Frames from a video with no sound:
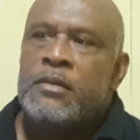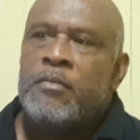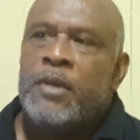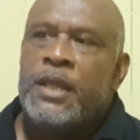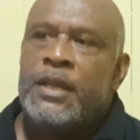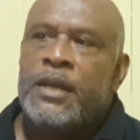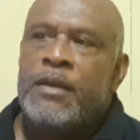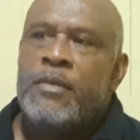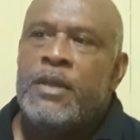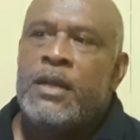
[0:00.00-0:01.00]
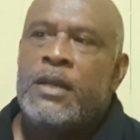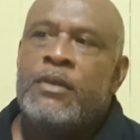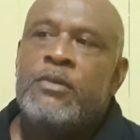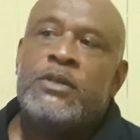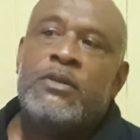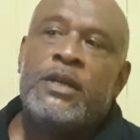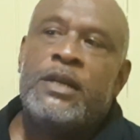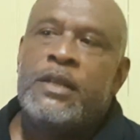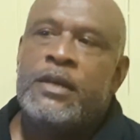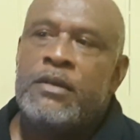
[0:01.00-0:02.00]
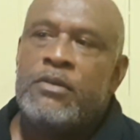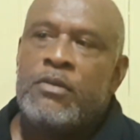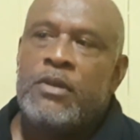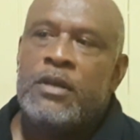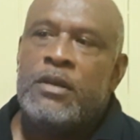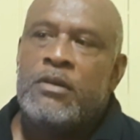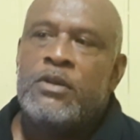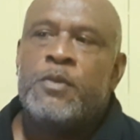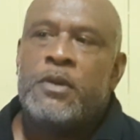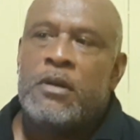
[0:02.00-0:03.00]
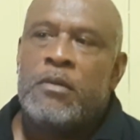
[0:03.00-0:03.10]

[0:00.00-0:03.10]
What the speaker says: By the time the lady was already taken to the hospital.